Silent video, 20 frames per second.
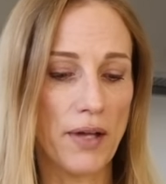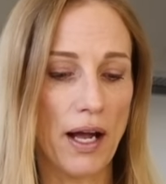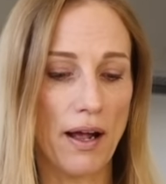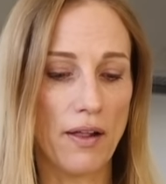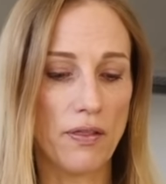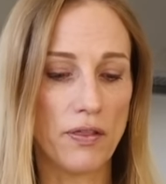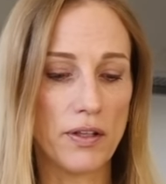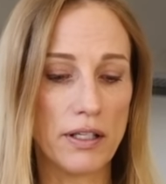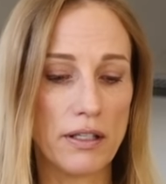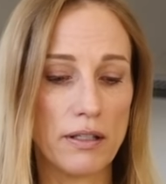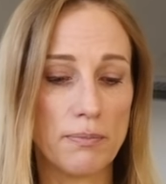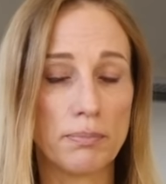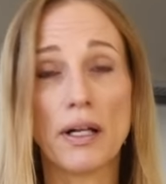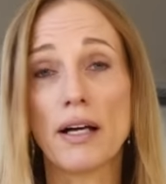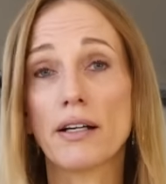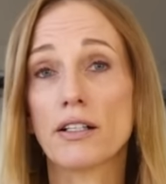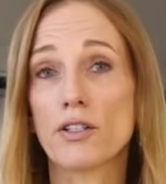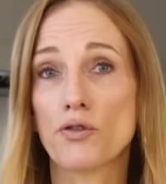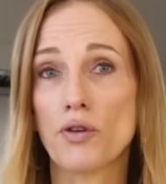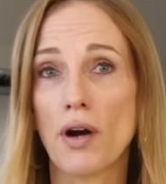and the
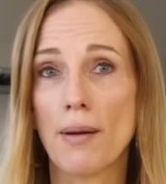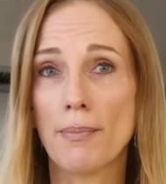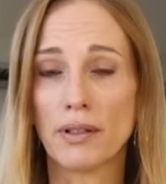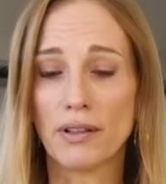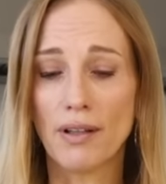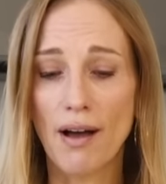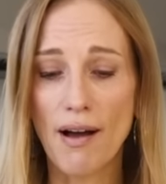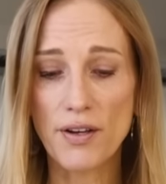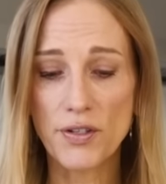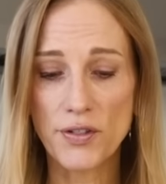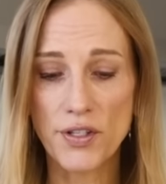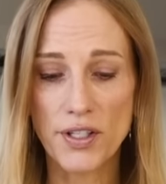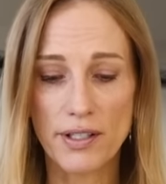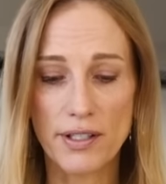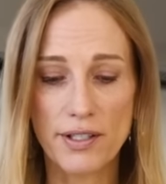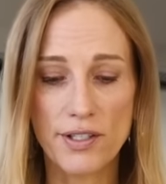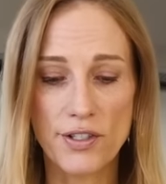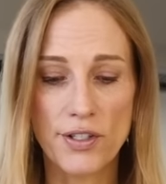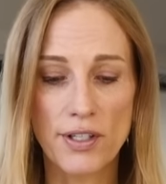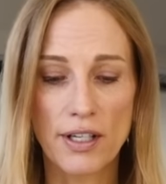blackstrap
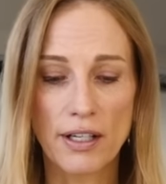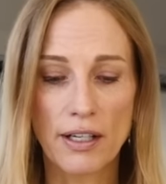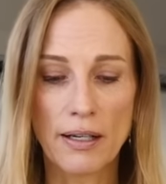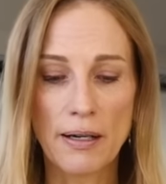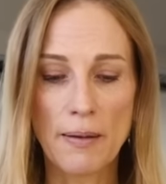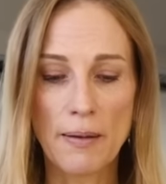molasses.